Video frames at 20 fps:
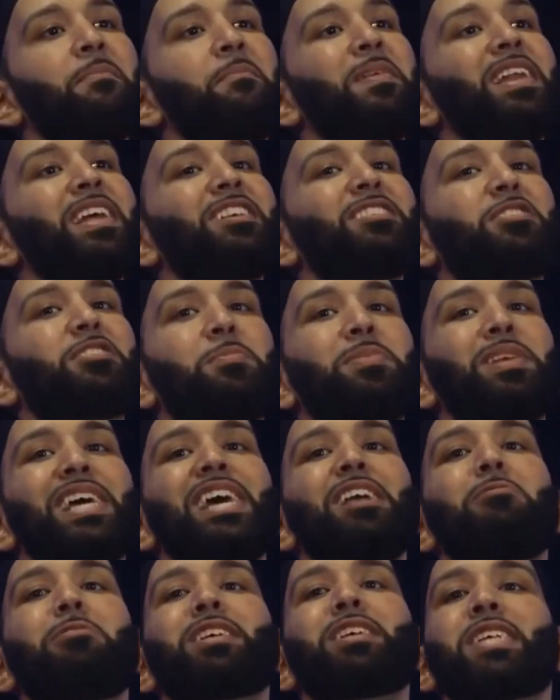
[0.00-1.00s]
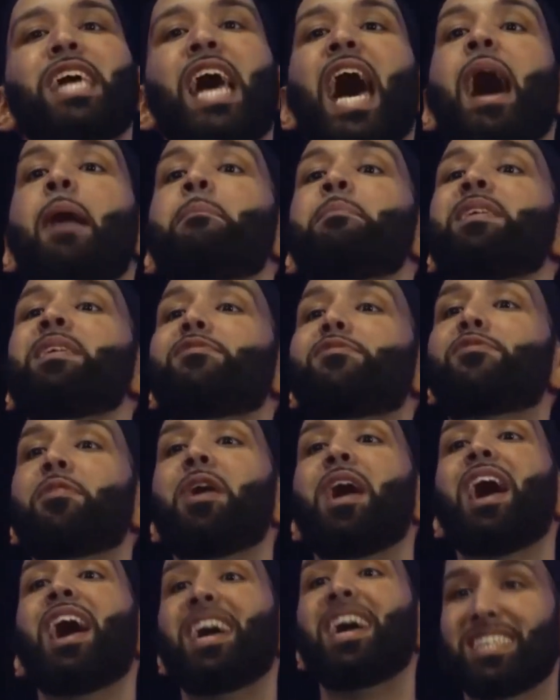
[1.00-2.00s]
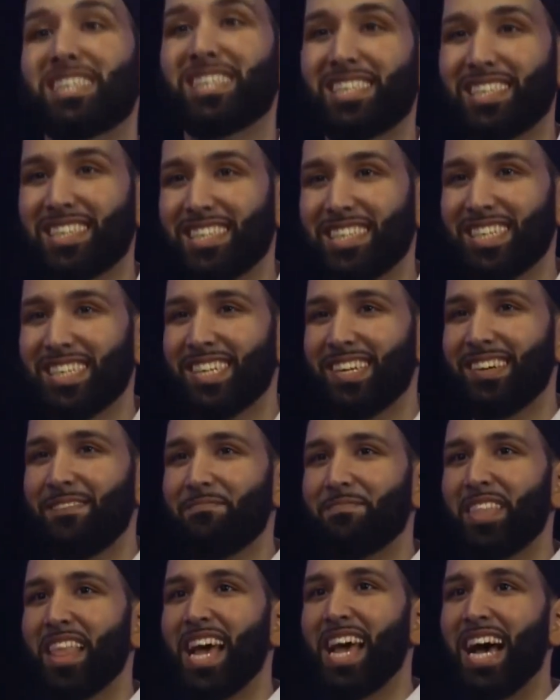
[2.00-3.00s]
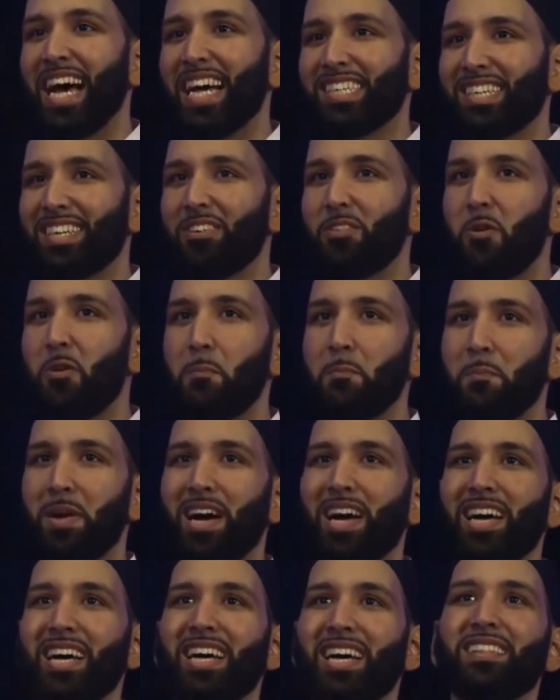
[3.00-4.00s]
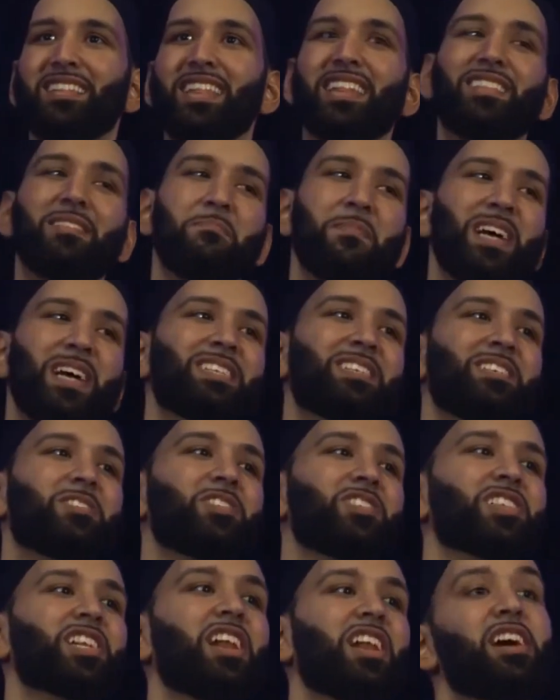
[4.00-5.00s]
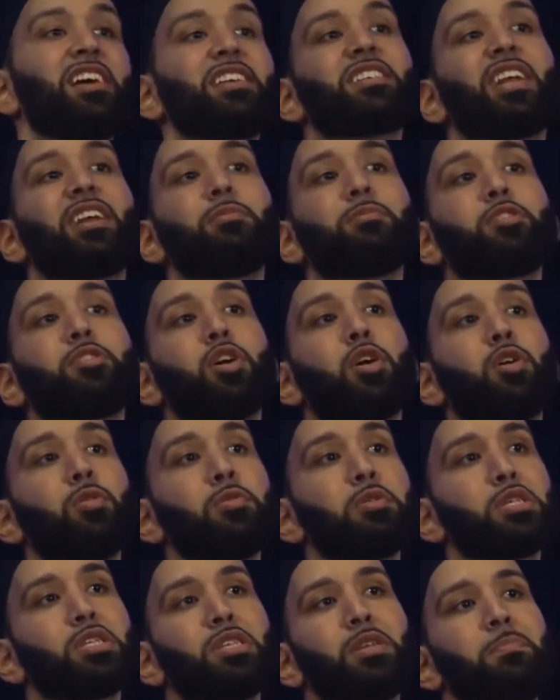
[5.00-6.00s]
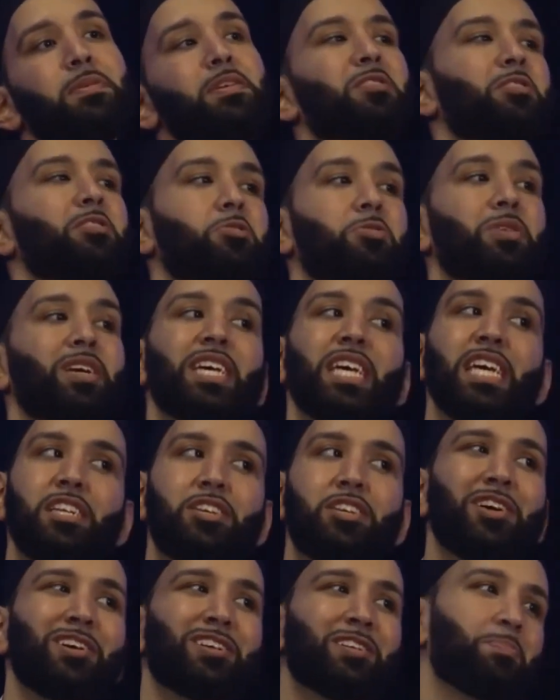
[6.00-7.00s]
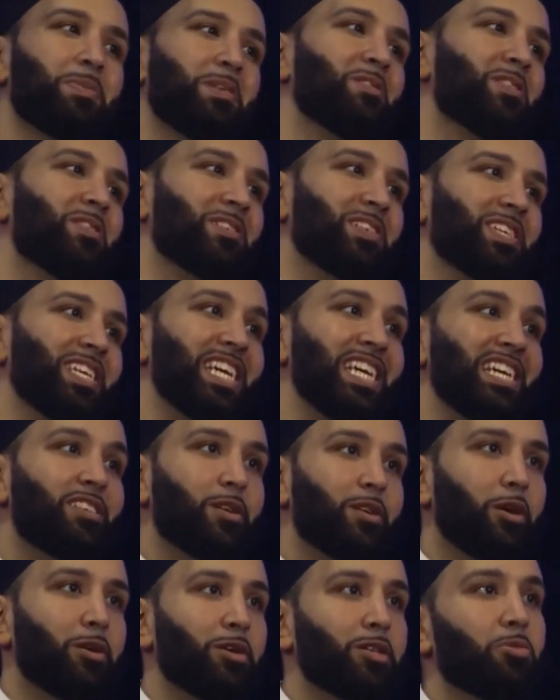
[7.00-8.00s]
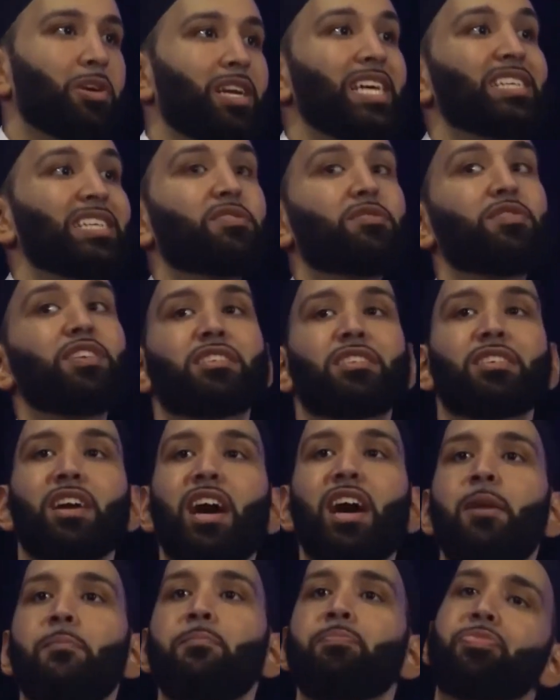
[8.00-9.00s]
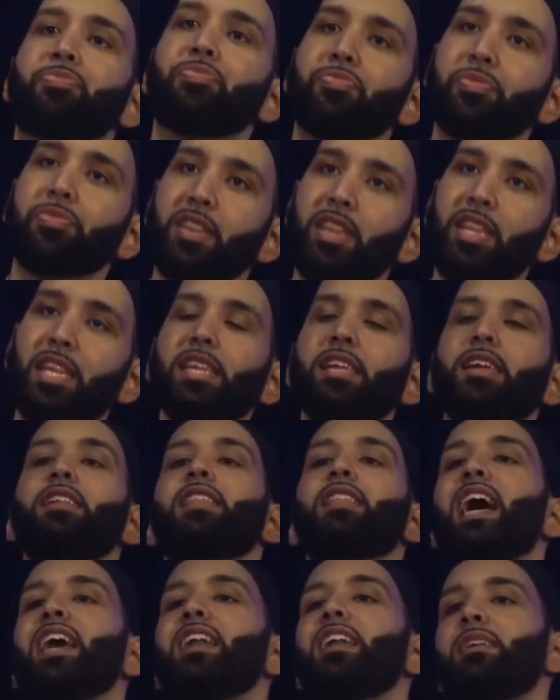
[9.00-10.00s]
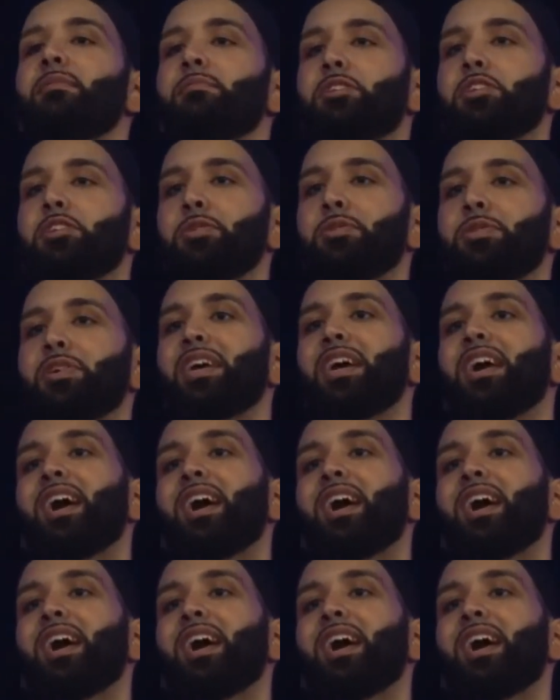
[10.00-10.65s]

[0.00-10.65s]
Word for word: Meaning Jibril was happy for us as an ummah that the Messenger chose the pure drink. He chose purity. He chose what his fitra led him to.